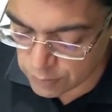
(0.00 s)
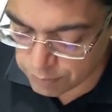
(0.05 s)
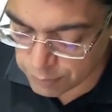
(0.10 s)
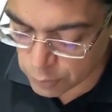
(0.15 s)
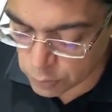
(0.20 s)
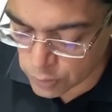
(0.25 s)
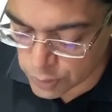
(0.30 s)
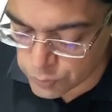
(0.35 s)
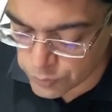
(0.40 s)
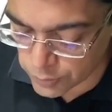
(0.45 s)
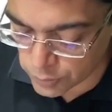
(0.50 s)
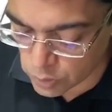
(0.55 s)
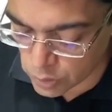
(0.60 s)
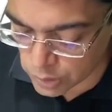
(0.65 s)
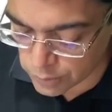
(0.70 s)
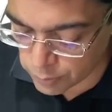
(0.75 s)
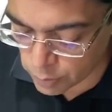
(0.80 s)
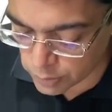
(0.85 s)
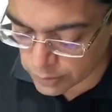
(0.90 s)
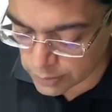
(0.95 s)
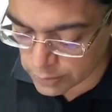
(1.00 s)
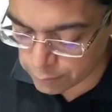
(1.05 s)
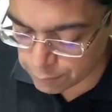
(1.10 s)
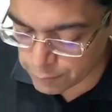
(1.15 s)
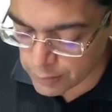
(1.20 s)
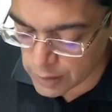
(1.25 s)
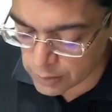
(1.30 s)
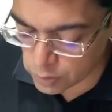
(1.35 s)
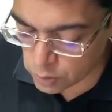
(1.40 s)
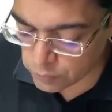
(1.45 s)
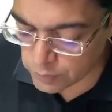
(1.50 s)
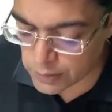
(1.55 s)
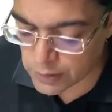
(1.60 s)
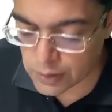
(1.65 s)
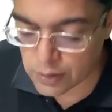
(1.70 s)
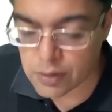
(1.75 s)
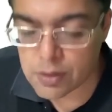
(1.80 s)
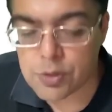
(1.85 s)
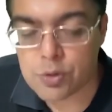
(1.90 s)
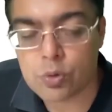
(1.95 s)
Because we are talking about an infarct over
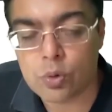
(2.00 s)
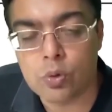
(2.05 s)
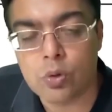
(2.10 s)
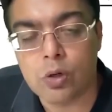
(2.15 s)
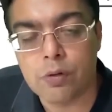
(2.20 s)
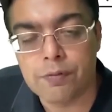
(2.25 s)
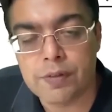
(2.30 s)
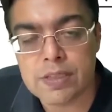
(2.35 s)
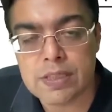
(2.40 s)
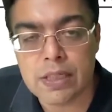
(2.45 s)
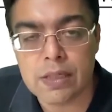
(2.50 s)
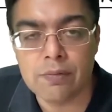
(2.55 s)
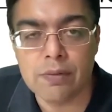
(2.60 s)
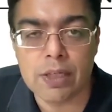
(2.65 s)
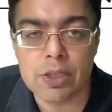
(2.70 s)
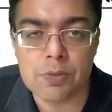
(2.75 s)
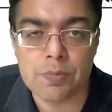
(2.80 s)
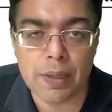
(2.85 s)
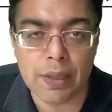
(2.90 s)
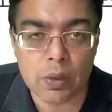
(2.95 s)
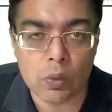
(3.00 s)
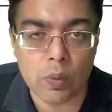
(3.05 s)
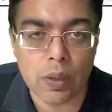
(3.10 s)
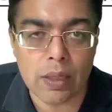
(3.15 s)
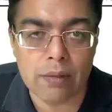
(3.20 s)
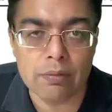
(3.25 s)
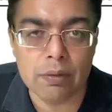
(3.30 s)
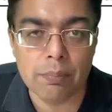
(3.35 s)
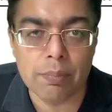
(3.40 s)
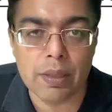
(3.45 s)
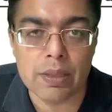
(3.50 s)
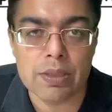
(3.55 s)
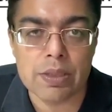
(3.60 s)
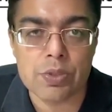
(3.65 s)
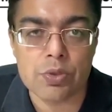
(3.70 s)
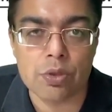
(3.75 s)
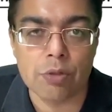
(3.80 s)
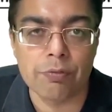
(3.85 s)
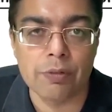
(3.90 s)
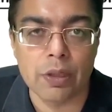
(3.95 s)
here, so obviously we expect to have the
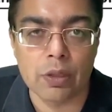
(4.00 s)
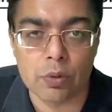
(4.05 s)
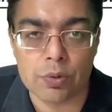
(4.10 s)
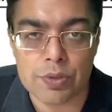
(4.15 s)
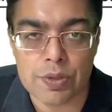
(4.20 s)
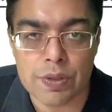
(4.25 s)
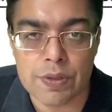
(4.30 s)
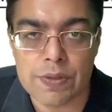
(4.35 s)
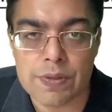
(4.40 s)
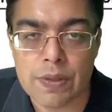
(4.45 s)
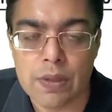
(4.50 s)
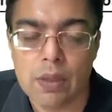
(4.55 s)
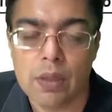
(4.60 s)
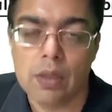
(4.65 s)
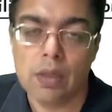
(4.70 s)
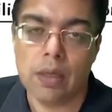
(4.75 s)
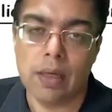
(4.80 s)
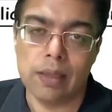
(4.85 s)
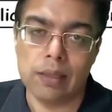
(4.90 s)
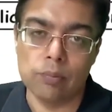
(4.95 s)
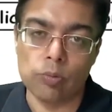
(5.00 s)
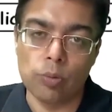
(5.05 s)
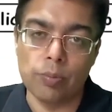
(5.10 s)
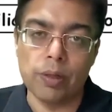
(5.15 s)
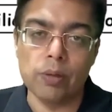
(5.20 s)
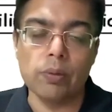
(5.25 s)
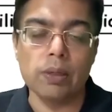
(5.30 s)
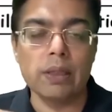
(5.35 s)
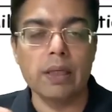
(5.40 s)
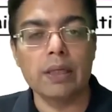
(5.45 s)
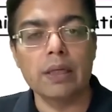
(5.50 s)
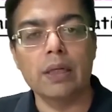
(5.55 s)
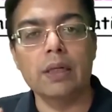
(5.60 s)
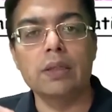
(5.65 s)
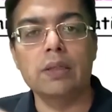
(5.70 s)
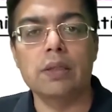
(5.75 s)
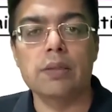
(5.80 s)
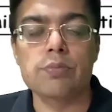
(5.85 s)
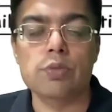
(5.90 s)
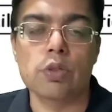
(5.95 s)
presence of necrosis. And the moment we are thinking in
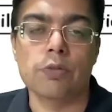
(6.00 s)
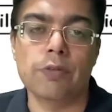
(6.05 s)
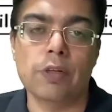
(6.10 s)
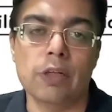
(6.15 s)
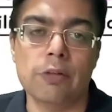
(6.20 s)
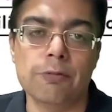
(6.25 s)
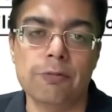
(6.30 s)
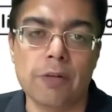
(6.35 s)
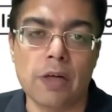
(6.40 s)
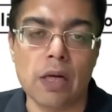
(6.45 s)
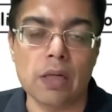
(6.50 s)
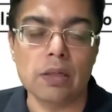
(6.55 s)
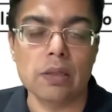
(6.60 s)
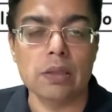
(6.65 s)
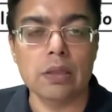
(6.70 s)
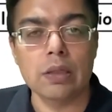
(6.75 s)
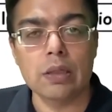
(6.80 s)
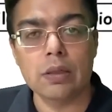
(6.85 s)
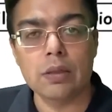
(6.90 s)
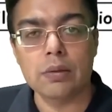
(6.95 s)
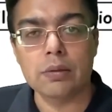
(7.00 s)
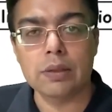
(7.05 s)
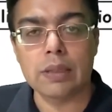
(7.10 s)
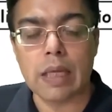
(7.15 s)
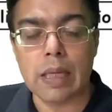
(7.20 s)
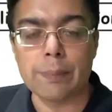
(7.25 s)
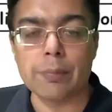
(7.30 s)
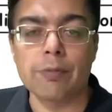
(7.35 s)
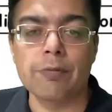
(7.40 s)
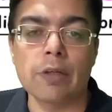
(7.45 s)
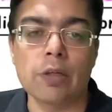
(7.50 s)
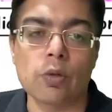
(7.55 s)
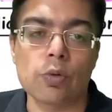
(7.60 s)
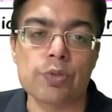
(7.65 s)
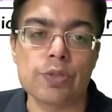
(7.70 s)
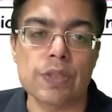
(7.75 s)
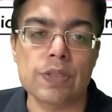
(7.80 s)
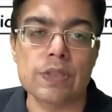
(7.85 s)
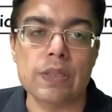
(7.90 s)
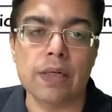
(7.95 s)
terms of an infarct, the type of
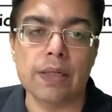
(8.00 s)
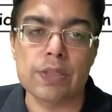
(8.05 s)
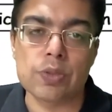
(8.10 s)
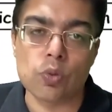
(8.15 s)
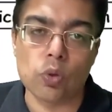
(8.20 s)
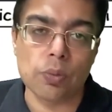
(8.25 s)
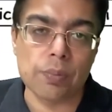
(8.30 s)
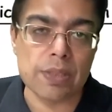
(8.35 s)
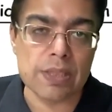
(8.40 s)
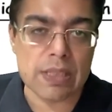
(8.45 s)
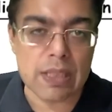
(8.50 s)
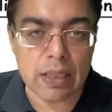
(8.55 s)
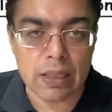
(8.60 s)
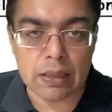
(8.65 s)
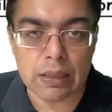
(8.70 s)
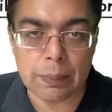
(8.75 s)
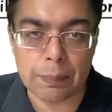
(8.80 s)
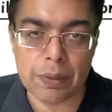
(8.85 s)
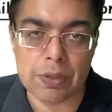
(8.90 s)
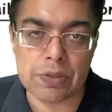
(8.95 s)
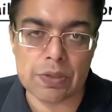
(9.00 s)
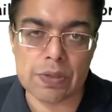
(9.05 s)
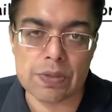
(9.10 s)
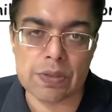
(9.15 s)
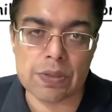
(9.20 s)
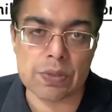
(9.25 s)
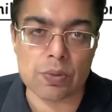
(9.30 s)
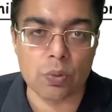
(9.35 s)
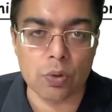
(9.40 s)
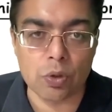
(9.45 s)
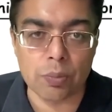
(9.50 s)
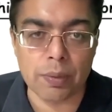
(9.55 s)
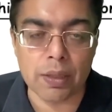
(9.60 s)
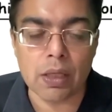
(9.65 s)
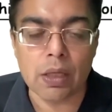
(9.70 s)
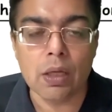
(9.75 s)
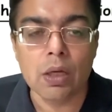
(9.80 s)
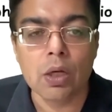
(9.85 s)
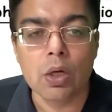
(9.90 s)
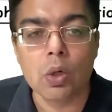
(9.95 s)
necrosis that is going to be seen in the patients is going to
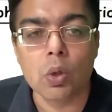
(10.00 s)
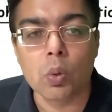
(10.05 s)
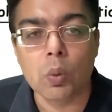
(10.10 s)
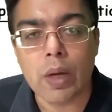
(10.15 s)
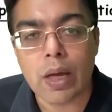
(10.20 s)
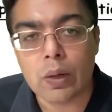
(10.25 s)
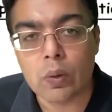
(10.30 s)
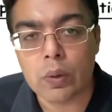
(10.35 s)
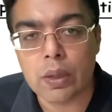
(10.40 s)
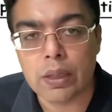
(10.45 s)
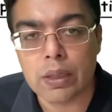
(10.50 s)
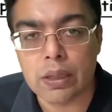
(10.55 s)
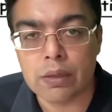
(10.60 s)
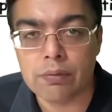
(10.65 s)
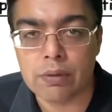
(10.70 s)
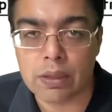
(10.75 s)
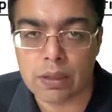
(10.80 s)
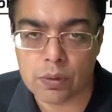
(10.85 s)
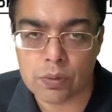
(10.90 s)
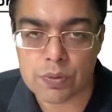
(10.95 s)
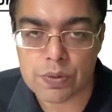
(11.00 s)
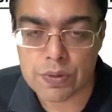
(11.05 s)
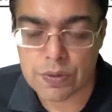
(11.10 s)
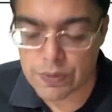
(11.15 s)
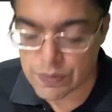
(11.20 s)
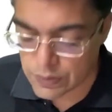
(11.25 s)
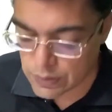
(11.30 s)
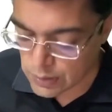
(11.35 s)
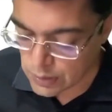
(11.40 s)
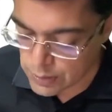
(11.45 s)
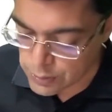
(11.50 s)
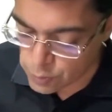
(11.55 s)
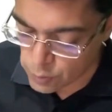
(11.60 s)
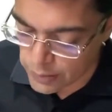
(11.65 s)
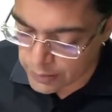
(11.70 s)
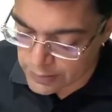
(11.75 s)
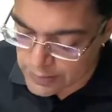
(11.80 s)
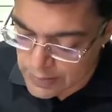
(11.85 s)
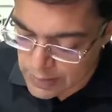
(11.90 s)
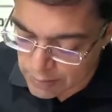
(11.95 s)
be coagulative necrosis. So
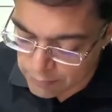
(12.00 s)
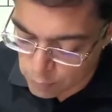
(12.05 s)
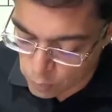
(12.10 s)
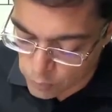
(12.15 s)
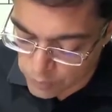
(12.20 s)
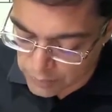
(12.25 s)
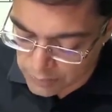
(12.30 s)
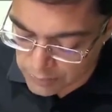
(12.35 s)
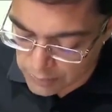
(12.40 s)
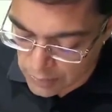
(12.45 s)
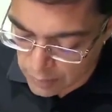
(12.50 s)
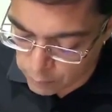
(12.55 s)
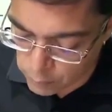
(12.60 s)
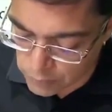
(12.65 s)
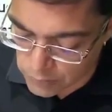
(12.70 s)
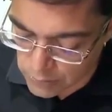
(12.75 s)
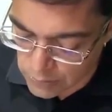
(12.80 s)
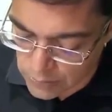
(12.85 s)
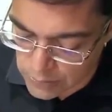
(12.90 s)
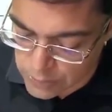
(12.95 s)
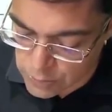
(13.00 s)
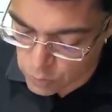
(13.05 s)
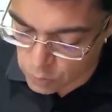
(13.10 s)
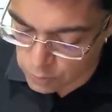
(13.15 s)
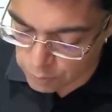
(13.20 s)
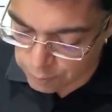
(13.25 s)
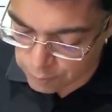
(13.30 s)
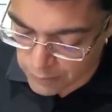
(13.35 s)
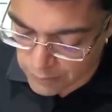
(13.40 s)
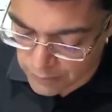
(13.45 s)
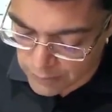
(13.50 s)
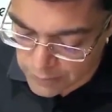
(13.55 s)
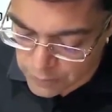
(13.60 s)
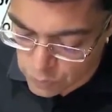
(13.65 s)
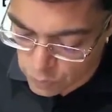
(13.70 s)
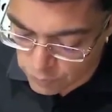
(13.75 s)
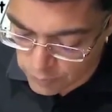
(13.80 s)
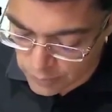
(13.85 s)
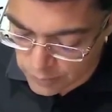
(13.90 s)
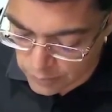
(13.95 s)
let us have a quick recap with regards to the findings
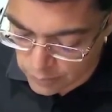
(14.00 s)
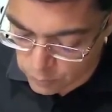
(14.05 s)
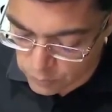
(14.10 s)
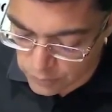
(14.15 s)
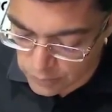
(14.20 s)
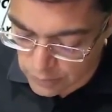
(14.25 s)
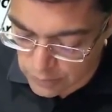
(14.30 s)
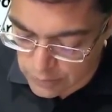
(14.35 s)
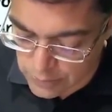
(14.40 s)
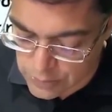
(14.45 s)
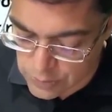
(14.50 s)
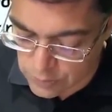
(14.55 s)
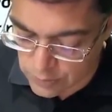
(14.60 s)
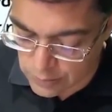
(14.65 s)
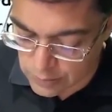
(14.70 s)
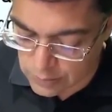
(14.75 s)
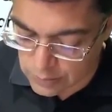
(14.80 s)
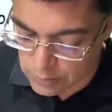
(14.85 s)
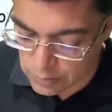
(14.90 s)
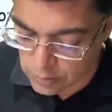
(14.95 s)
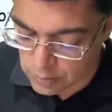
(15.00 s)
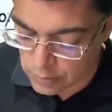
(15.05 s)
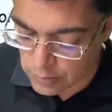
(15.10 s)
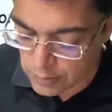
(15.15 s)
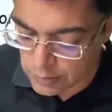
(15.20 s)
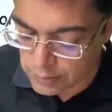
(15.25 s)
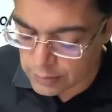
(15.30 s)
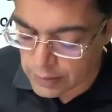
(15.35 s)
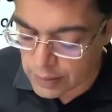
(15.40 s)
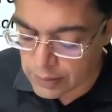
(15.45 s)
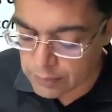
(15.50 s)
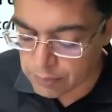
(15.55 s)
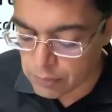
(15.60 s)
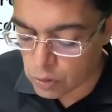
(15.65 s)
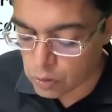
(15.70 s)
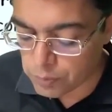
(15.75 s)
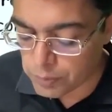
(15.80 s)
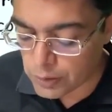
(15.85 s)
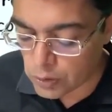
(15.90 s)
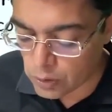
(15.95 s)
over here with regards to in the
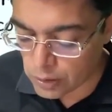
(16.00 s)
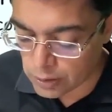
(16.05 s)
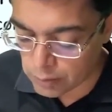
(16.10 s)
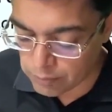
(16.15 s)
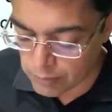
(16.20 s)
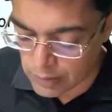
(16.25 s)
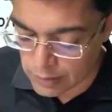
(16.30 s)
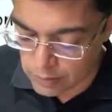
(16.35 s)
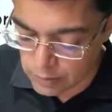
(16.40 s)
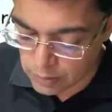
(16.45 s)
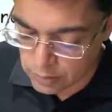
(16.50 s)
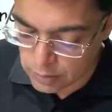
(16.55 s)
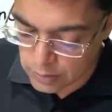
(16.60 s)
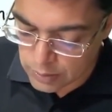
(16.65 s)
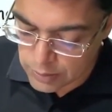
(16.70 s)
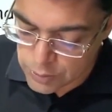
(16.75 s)
time-bound periodic manner.